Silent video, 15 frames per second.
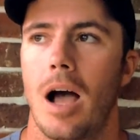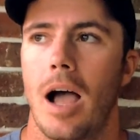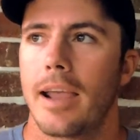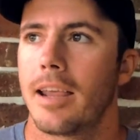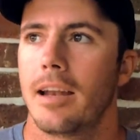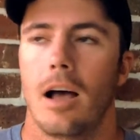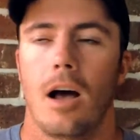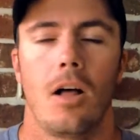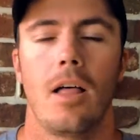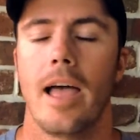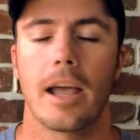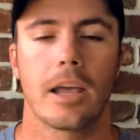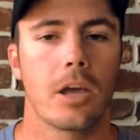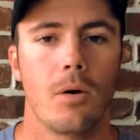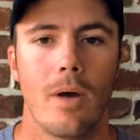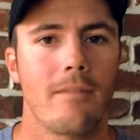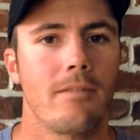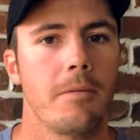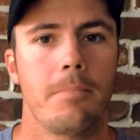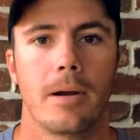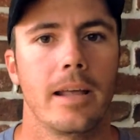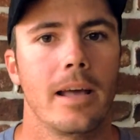I can all echo
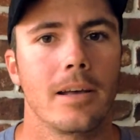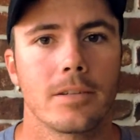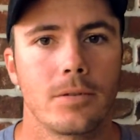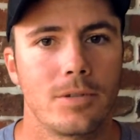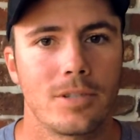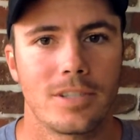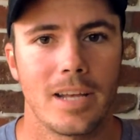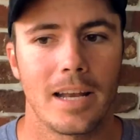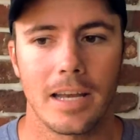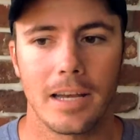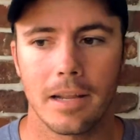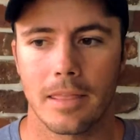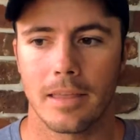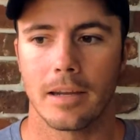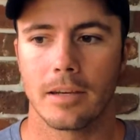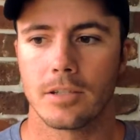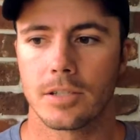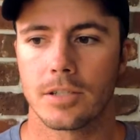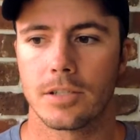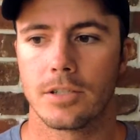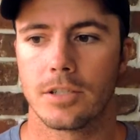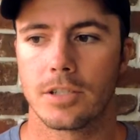everybody else who said anything.
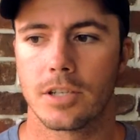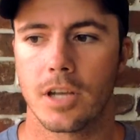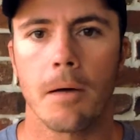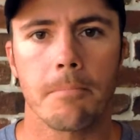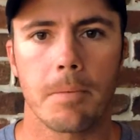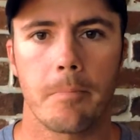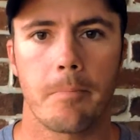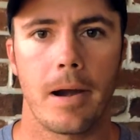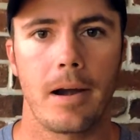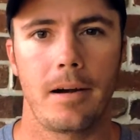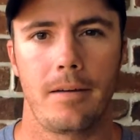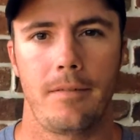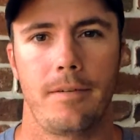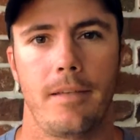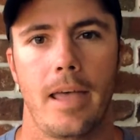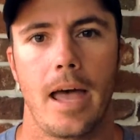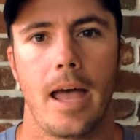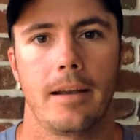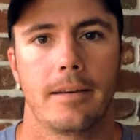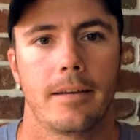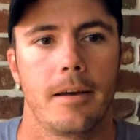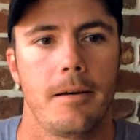Just just come prepared for that.
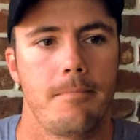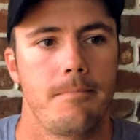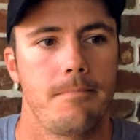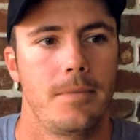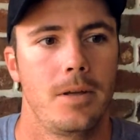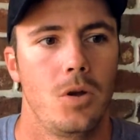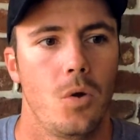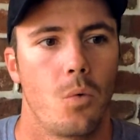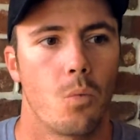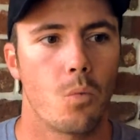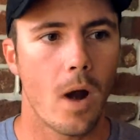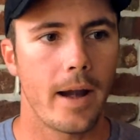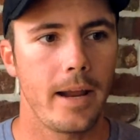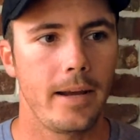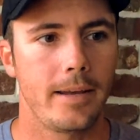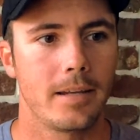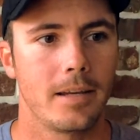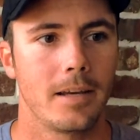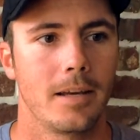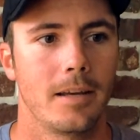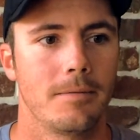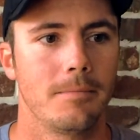Come ready
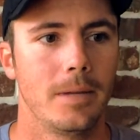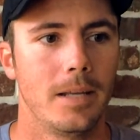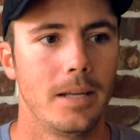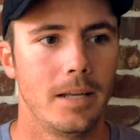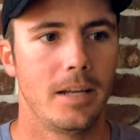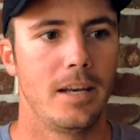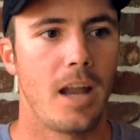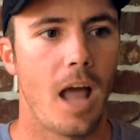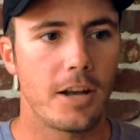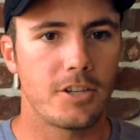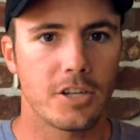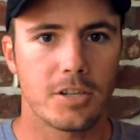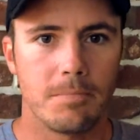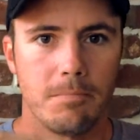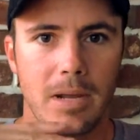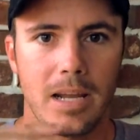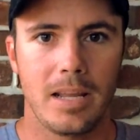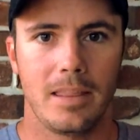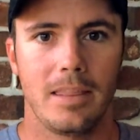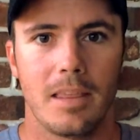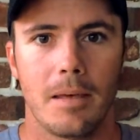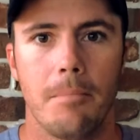to not just meet
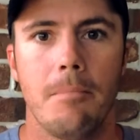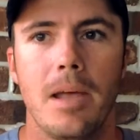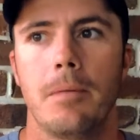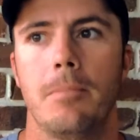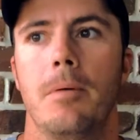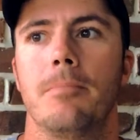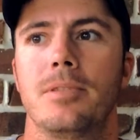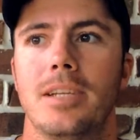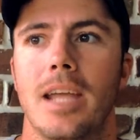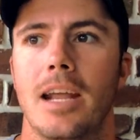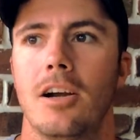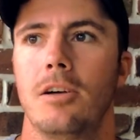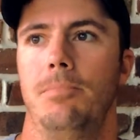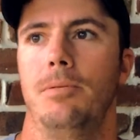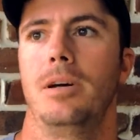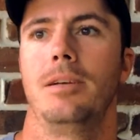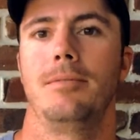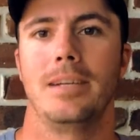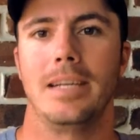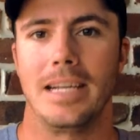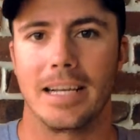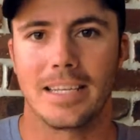the minimum standard, but
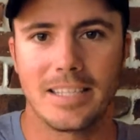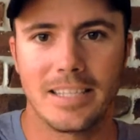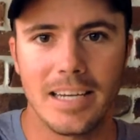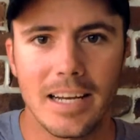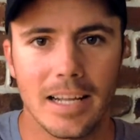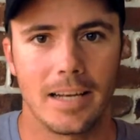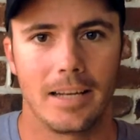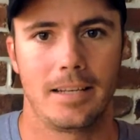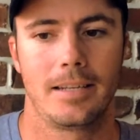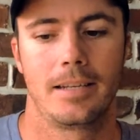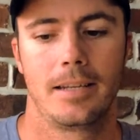exceed it.